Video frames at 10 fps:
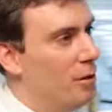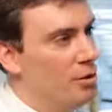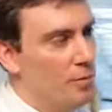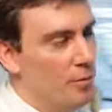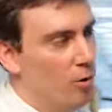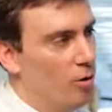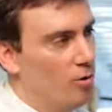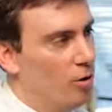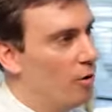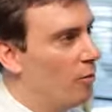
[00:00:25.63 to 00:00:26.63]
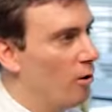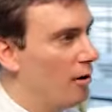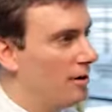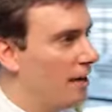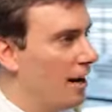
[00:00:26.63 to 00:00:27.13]
most people don't report
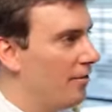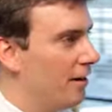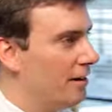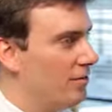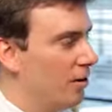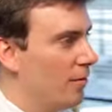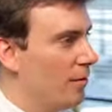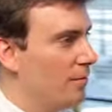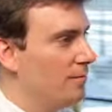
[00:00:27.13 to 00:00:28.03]
any side effects from them.